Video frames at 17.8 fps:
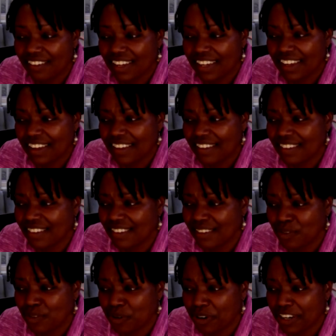I guess it's
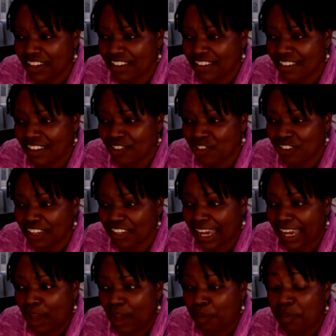an organization
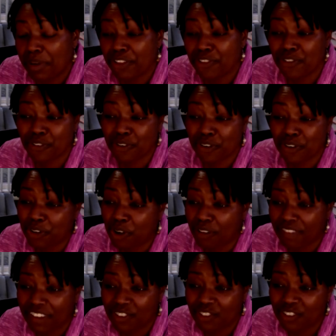now, but it started
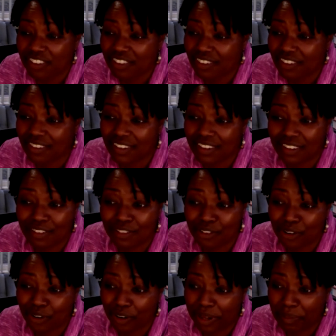off as just this
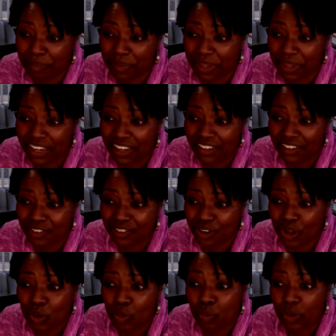Instagram page
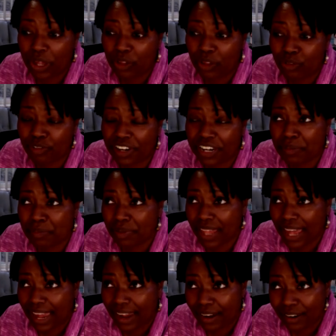called Well Read
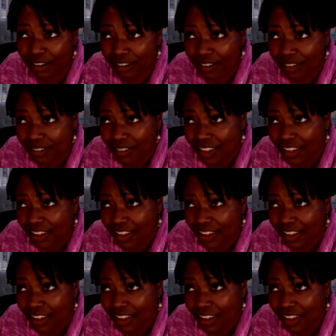Black Girl.